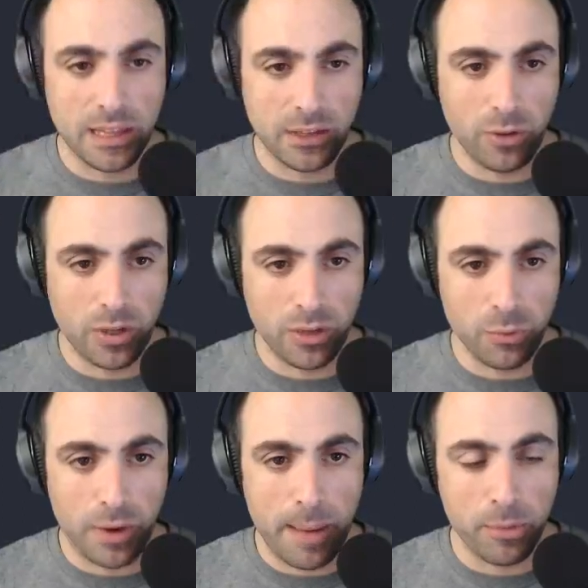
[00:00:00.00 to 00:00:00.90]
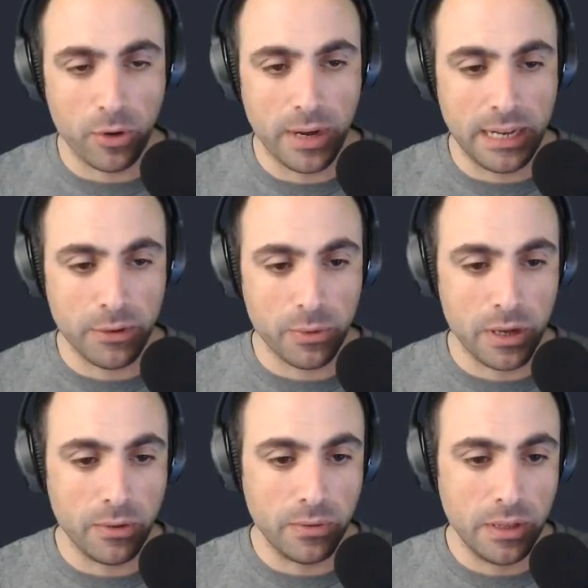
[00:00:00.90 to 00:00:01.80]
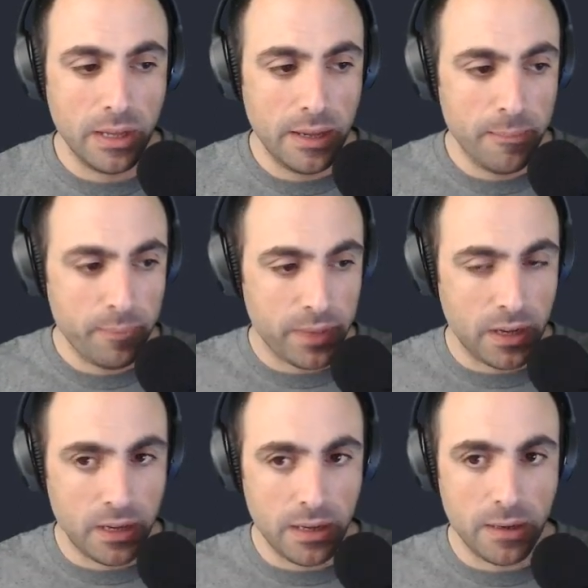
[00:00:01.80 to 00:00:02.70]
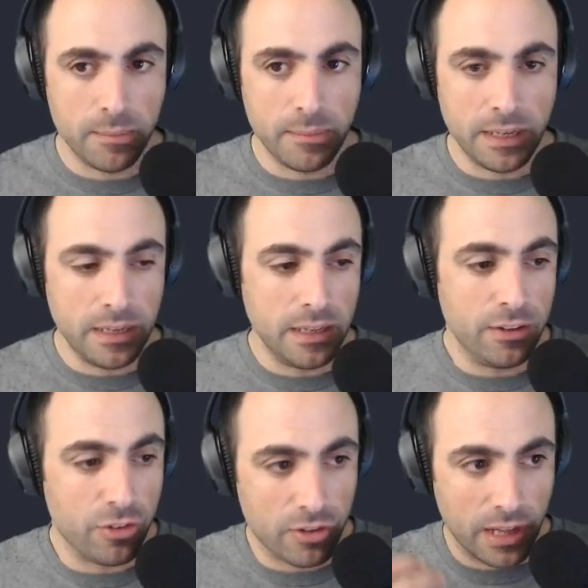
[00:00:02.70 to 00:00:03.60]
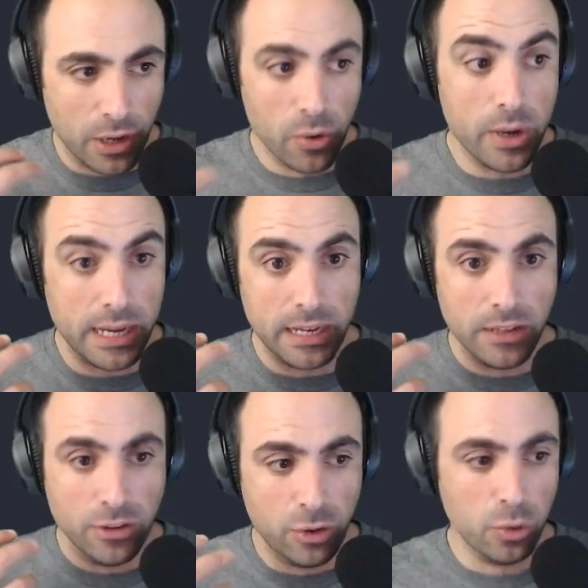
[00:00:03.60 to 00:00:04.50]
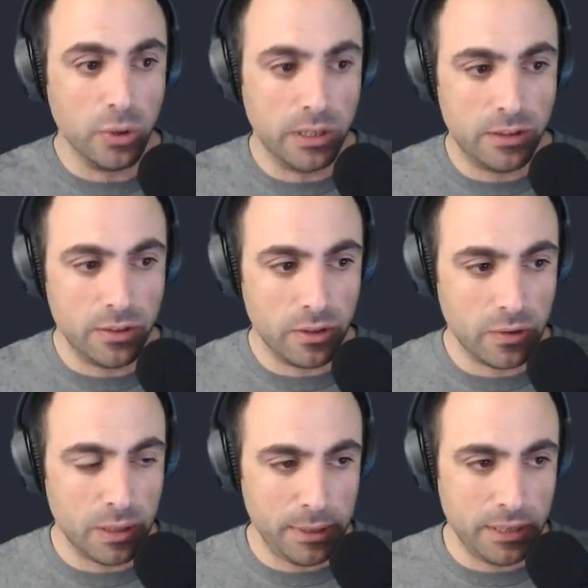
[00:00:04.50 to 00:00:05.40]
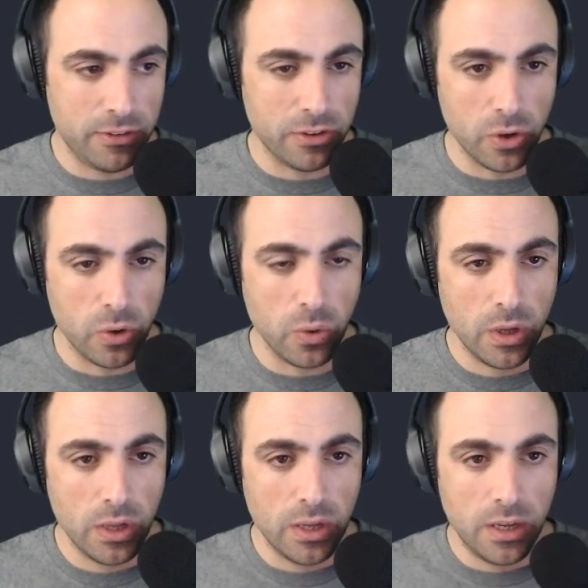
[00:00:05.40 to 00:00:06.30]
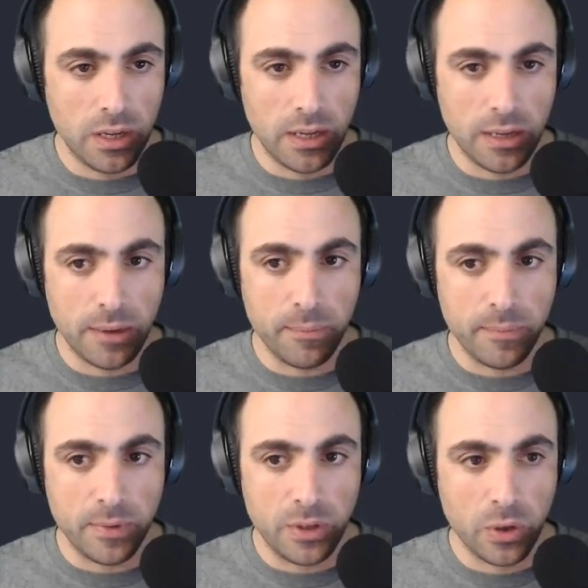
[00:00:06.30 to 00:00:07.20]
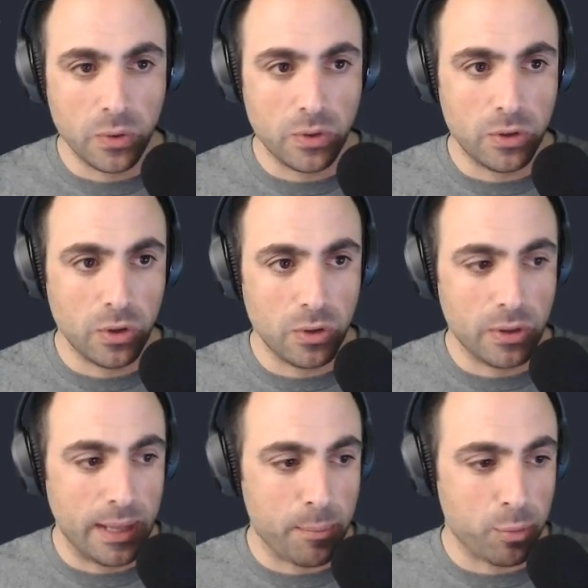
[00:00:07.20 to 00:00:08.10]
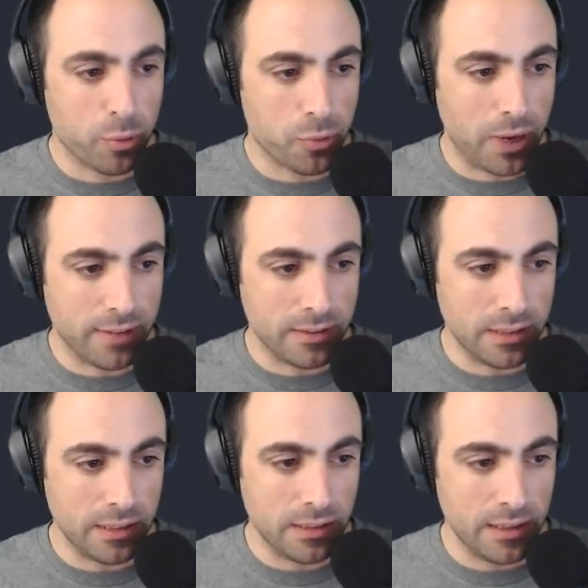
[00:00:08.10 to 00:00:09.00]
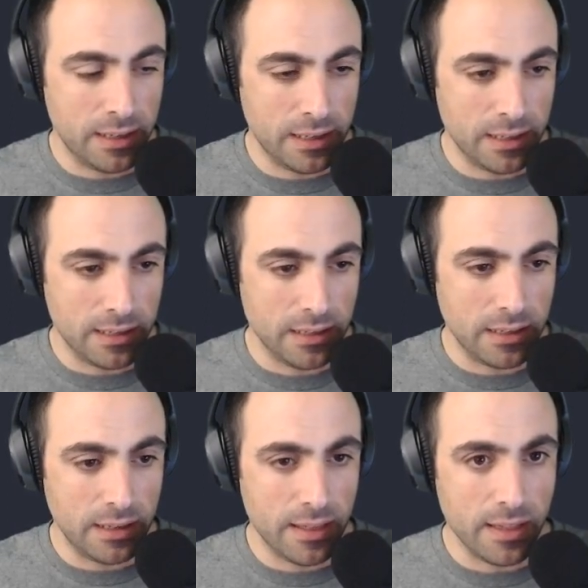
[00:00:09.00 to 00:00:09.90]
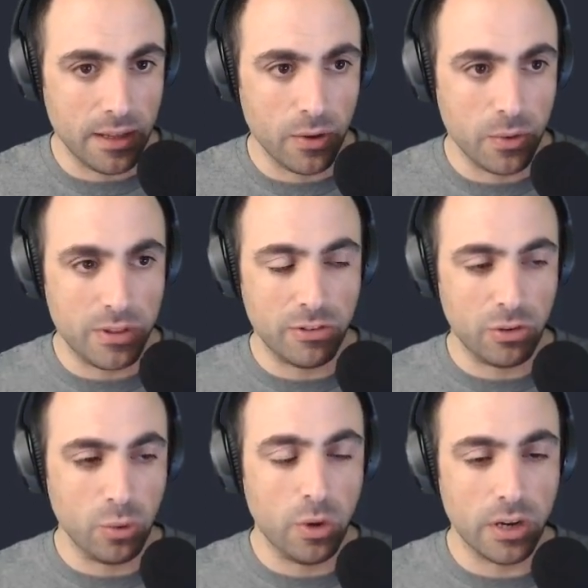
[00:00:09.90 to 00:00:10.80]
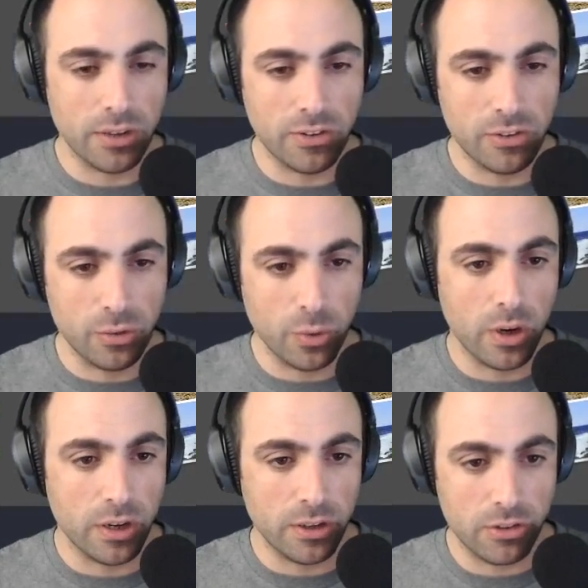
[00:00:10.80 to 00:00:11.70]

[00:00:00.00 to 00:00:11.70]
you can wrap your hand around, and just like go ahead and do it. You know what I mean? So don't like procrastinate and think, oh, this is too hard. Just